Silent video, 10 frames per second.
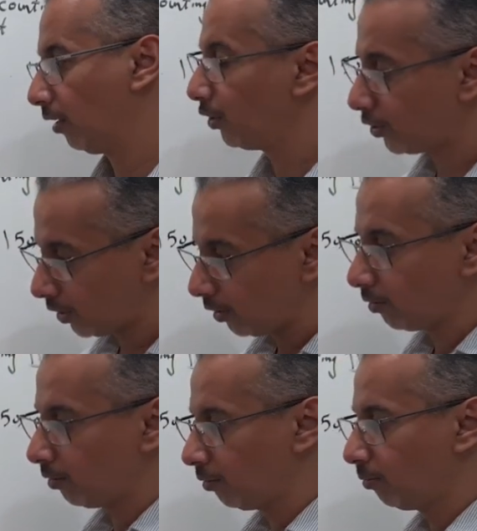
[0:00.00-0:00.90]
It's
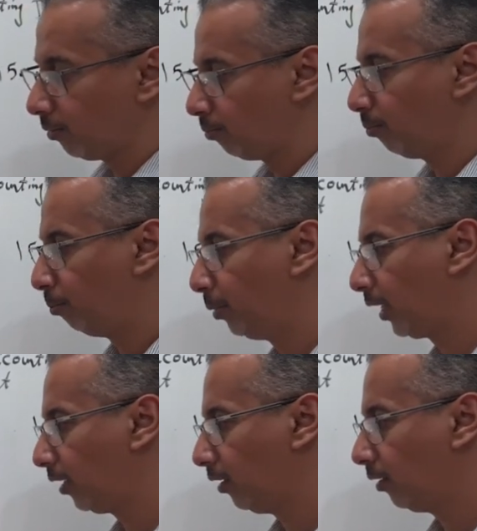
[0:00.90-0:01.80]

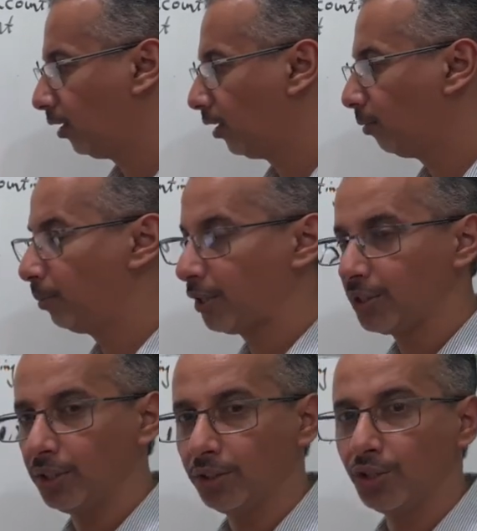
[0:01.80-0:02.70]
big
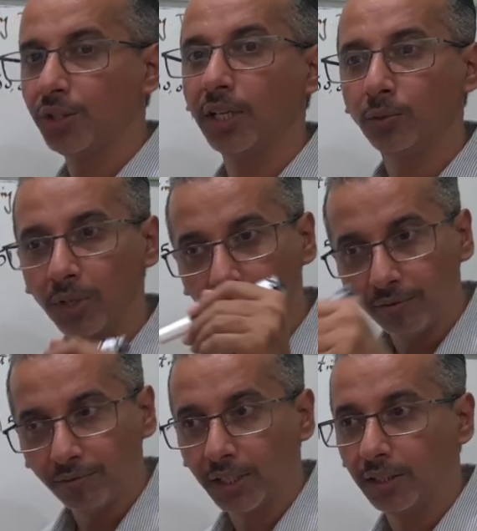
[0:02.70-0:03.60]
percentage that will
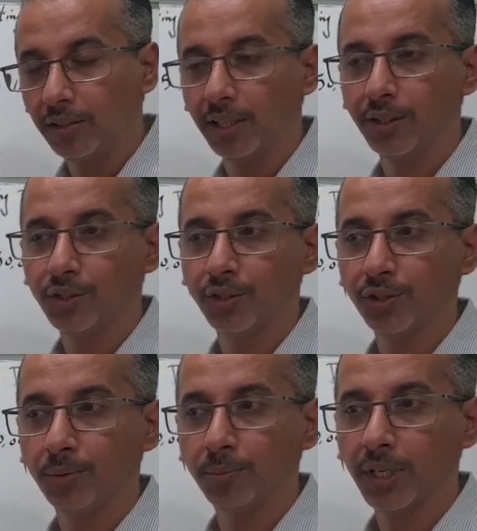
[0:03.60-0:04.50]
affect the
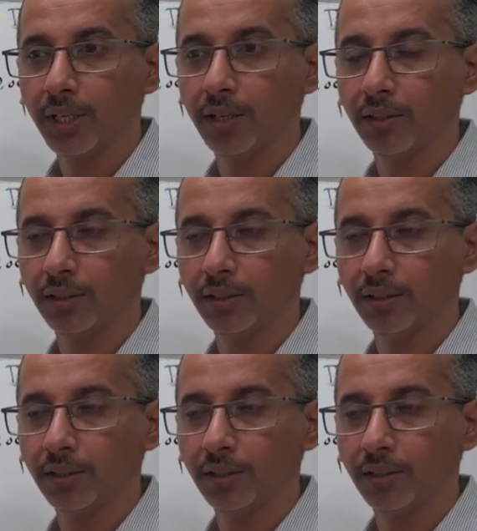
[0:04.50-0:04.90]
decision maker